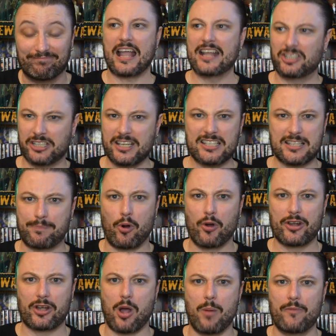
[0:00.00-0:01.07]
And she's the
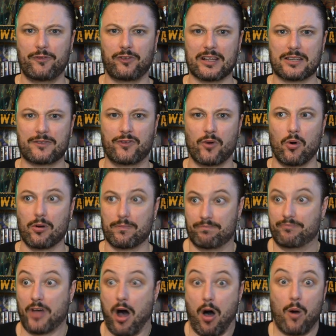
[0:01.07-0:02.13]
point of conflict for
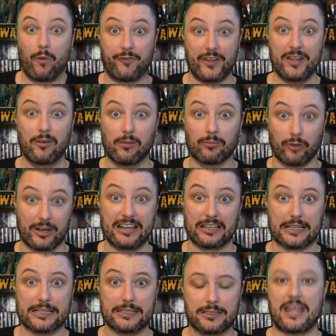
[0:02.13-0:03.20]
the whole film,
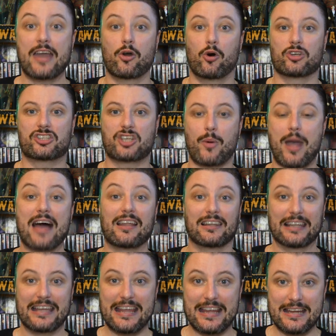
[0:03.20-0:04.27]
really. And also our
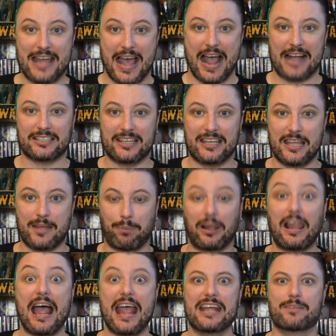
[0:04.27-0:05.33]
lead actor here,
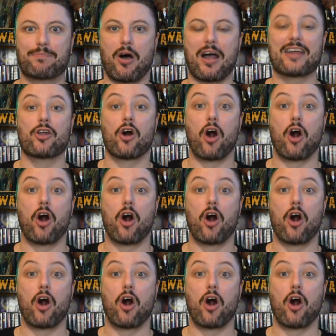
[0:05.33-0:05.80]
played by an